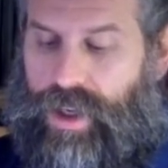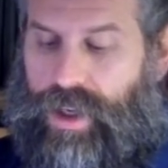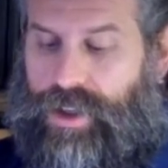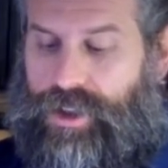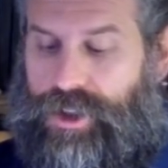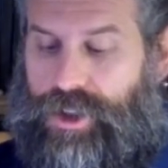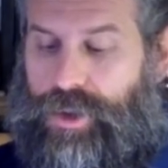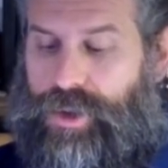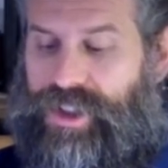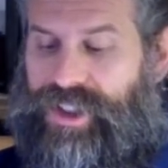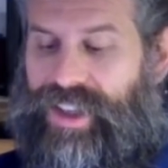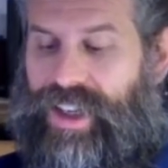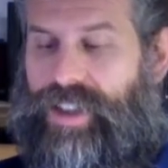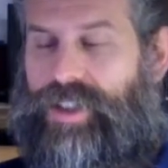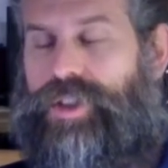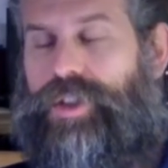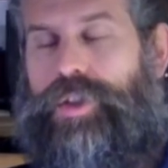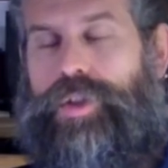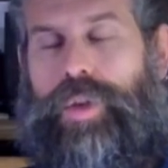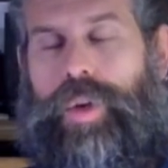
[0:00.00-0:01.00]
Do you
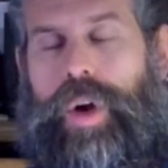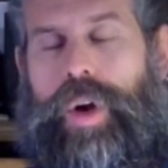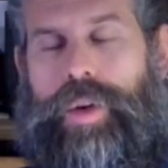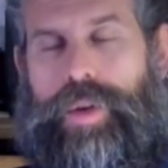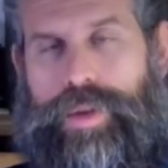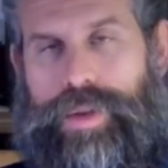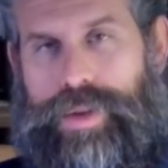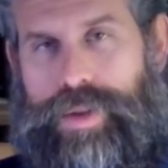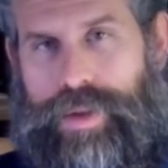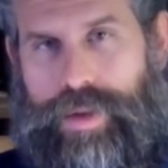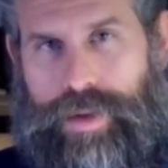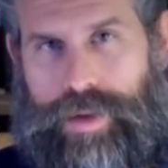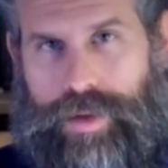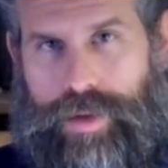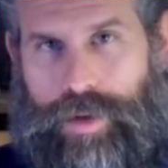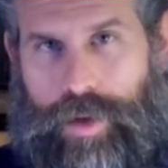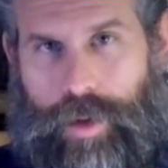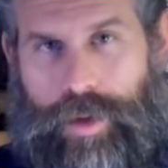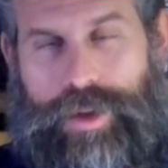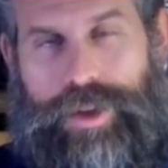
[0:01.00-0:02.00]
sense growth
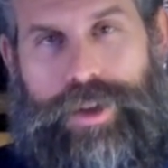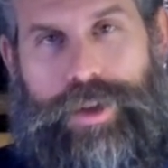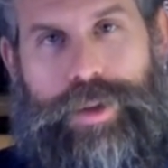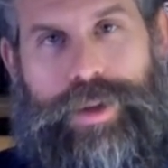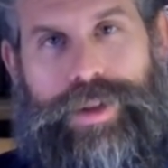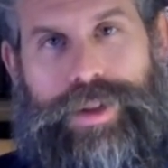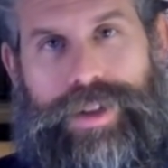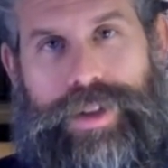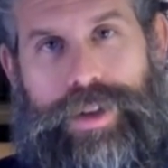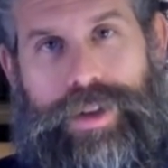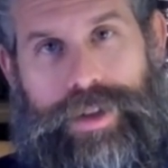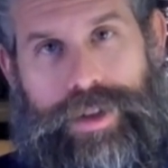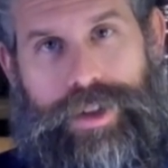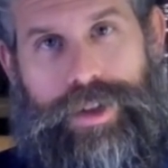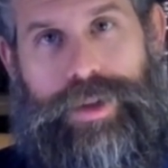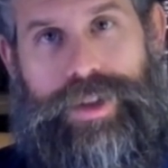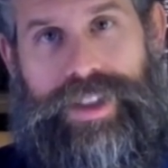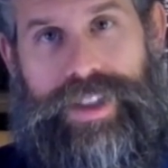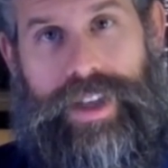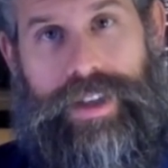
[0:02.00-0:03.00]
or do
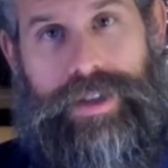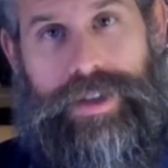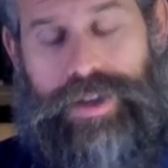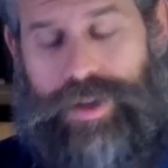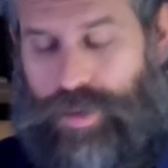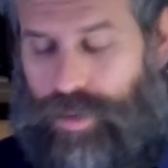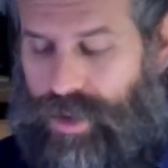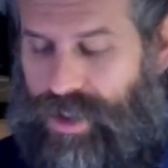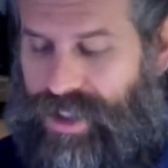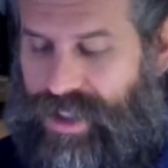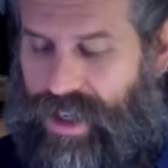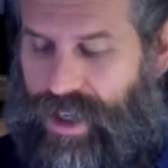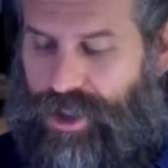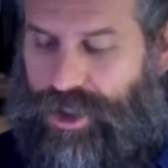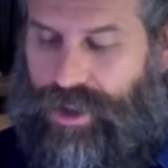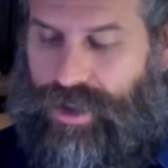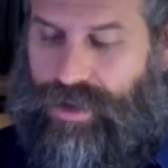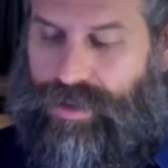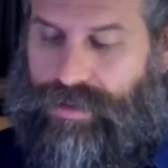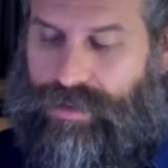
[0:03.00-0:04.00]
you sense
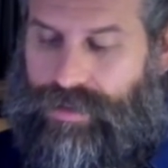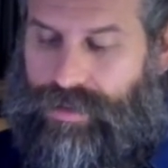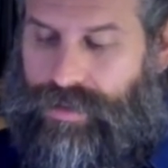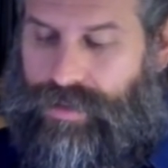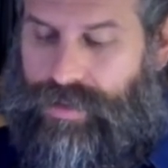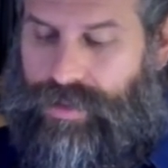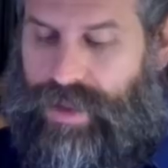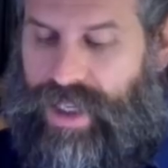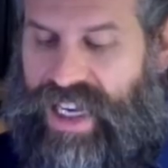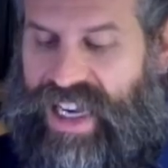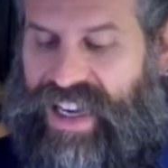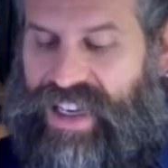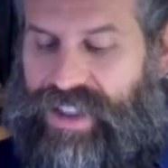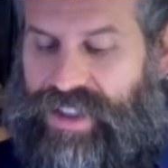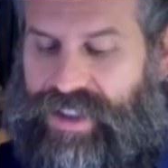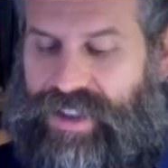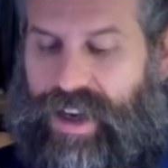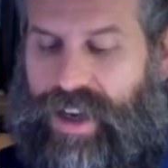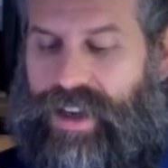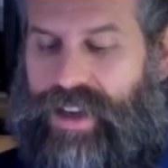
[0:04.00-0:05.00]
recession?
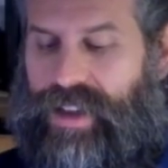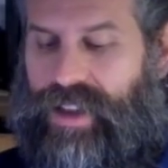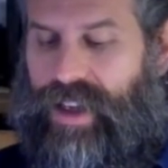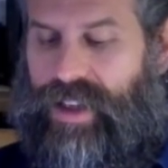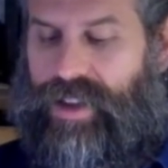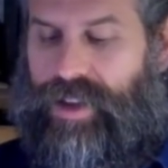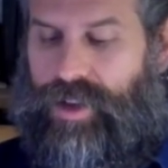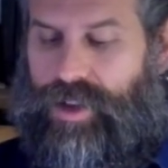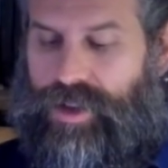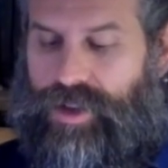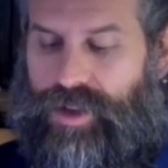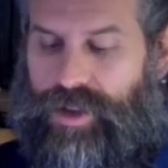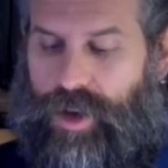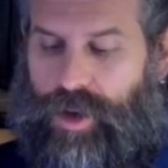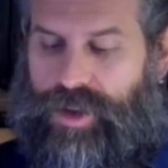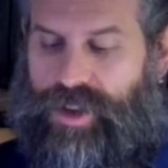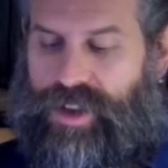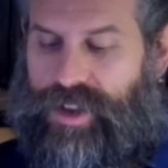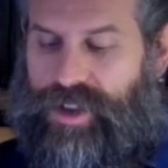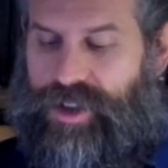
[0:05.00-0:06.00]
Stating that there is no
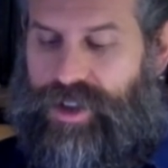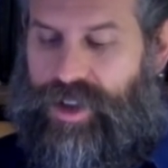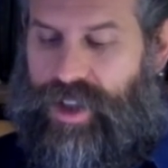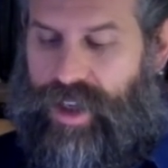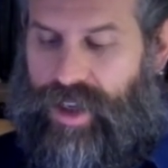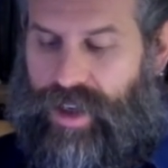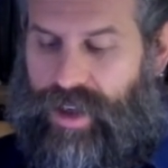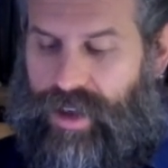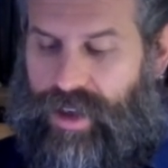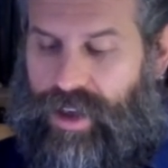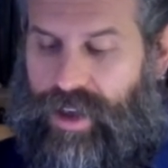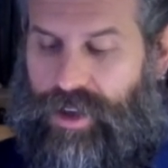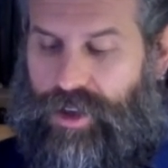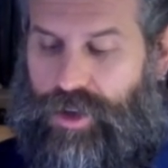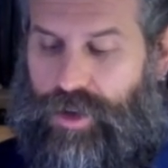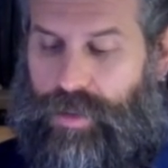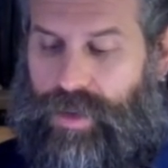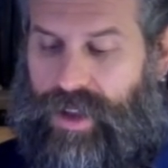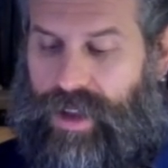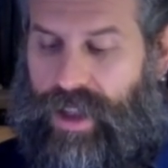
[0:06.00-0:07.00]
such thing in
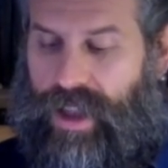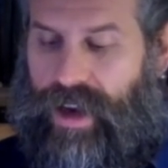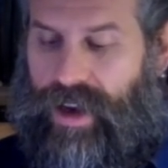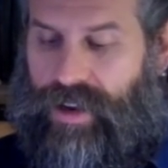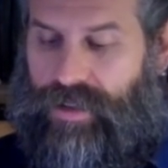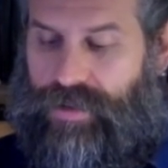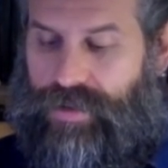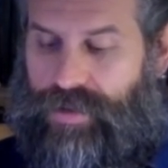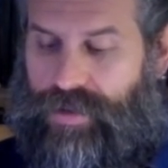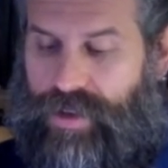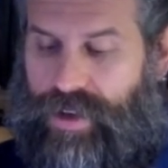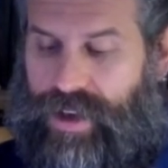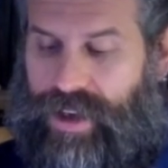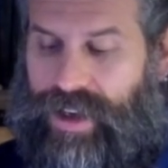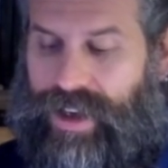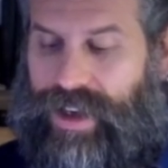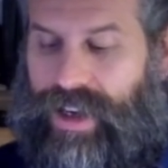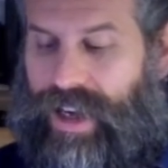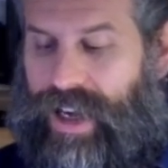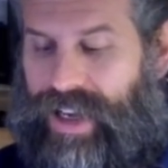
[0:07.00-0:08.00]
human life
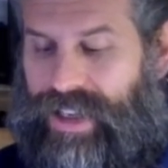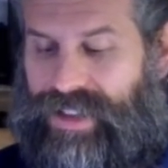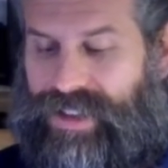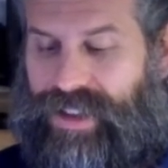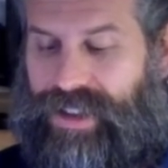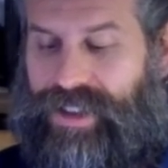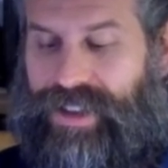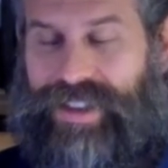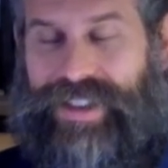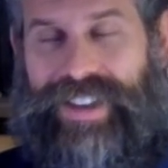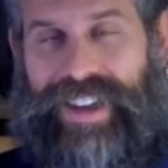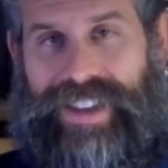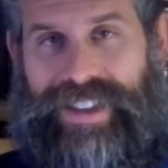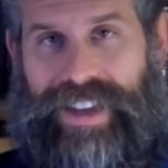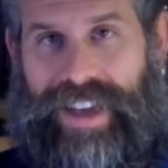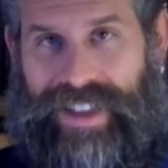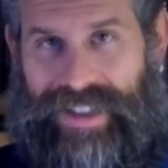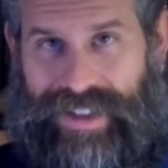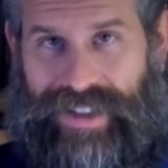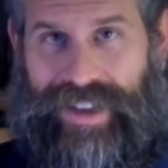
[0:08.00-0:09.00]
as
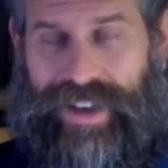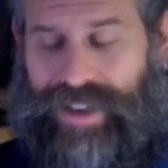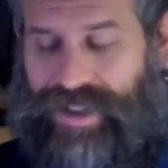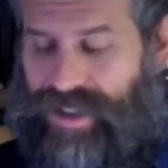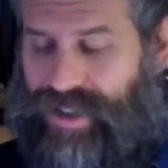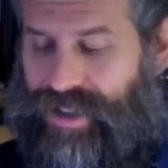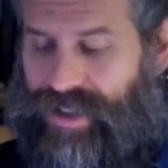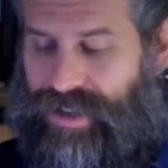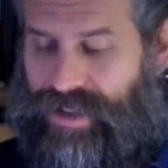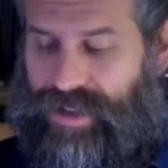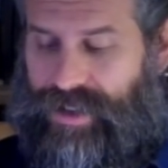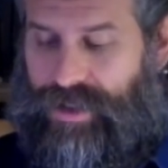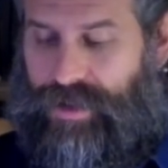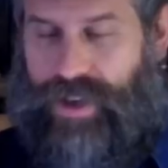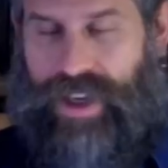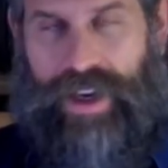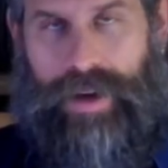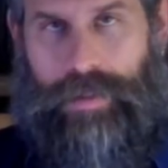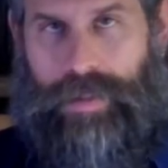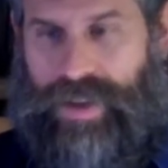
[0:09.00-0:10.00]
stasis. You
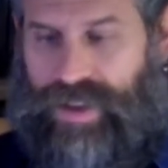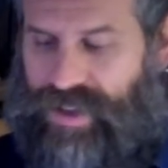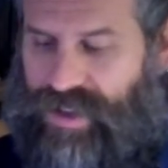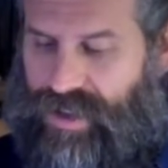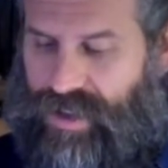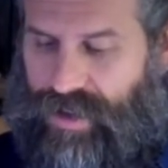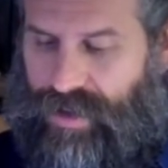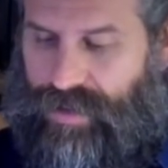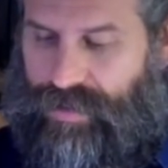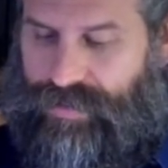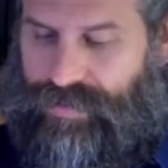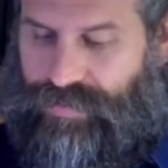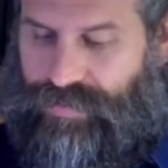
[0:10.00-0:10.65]
can't be still.